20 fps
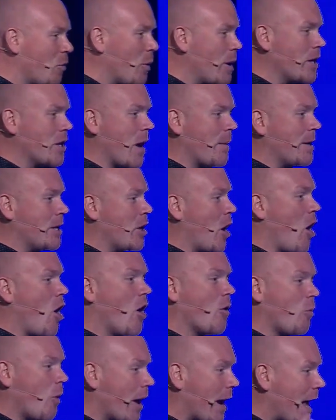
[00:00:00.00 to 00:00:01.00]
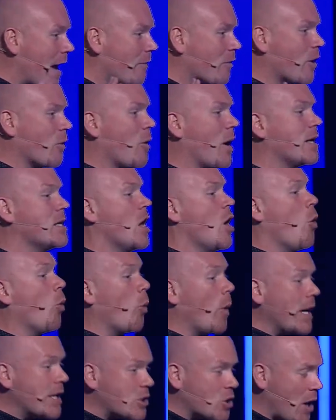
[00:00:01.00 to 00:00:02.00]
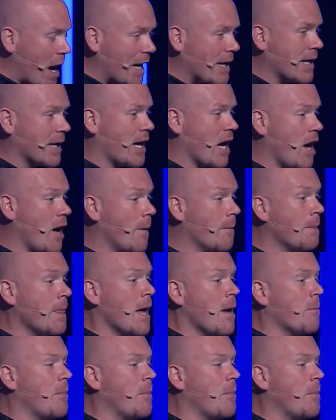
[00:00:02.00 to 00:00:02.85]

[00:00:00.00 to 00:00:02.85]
We, I mean, y'all, whatever it was, we tried to come.